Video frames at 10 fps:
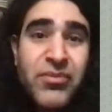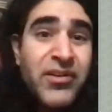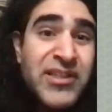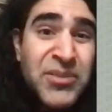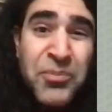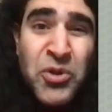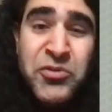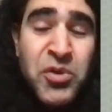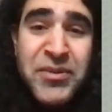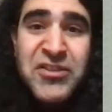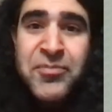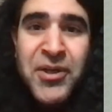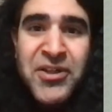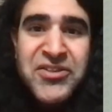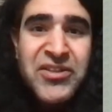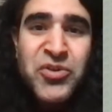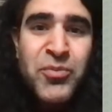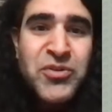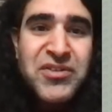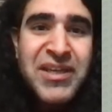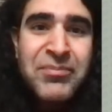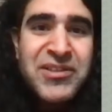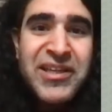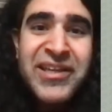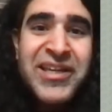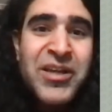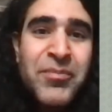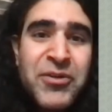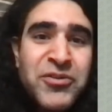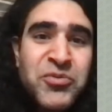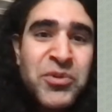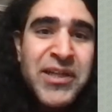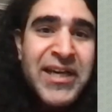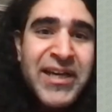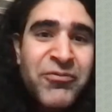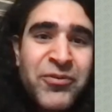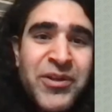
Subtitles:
the board will be sparse and almost empty, because we'll have